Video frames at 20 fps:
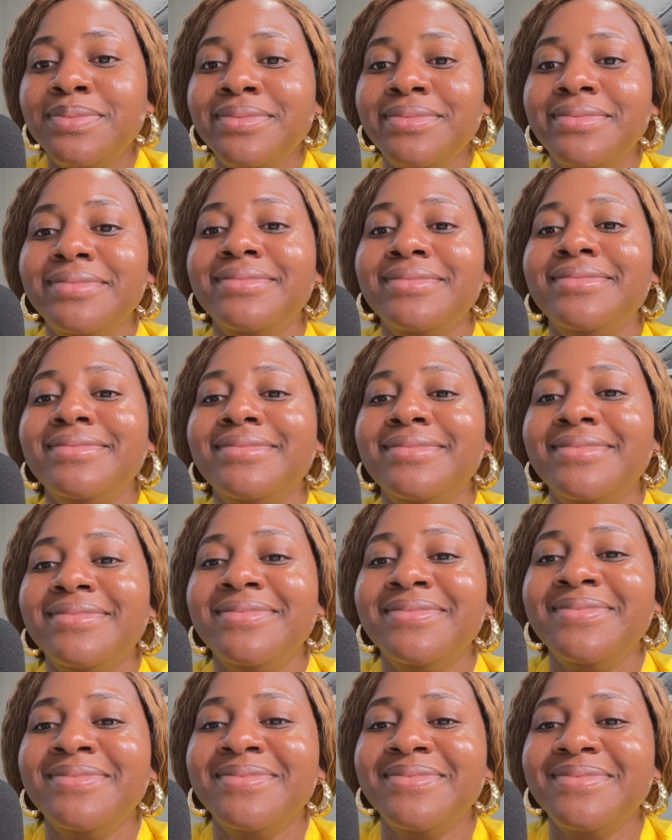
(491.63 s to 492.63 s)

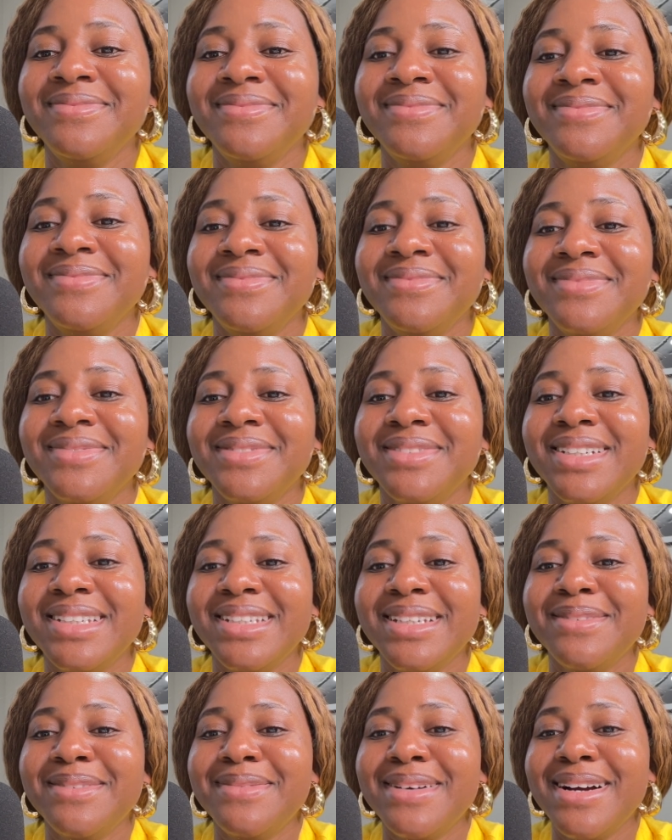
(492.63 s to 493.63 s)
What
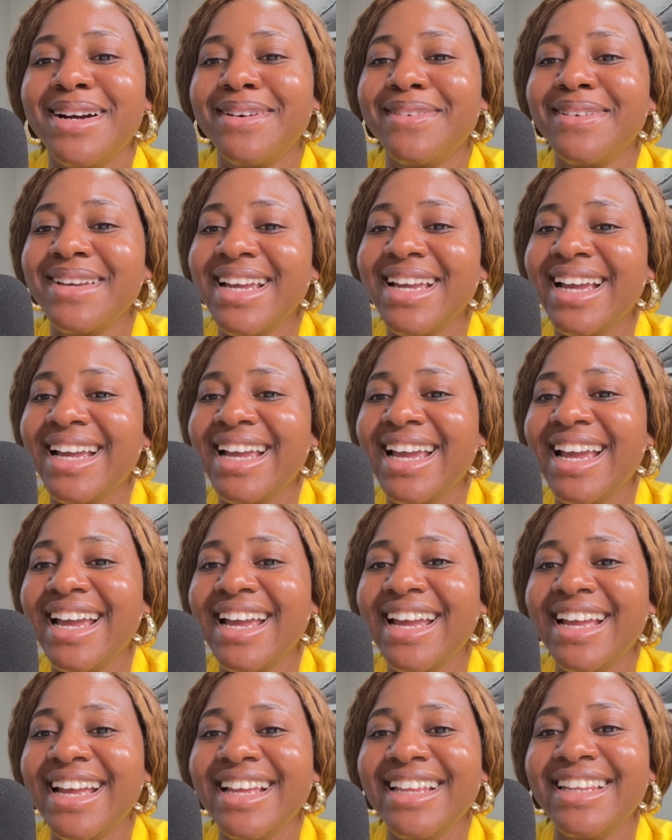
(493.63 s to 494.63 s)
number are we
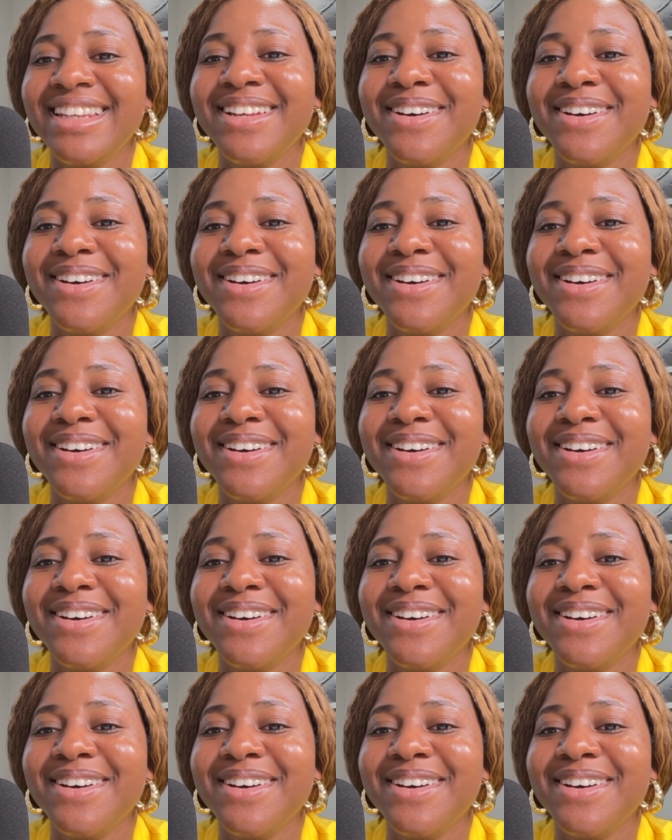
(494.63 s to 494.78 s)
again?